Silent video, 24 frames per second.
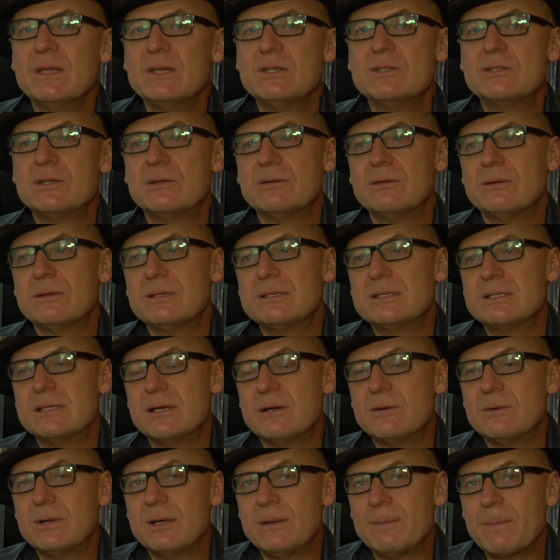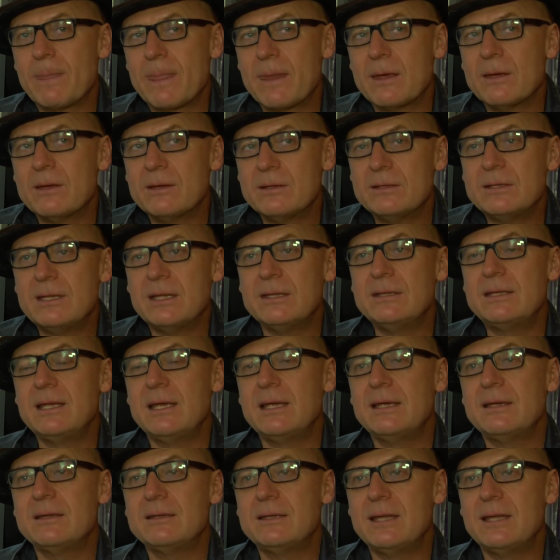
So so. Um, they,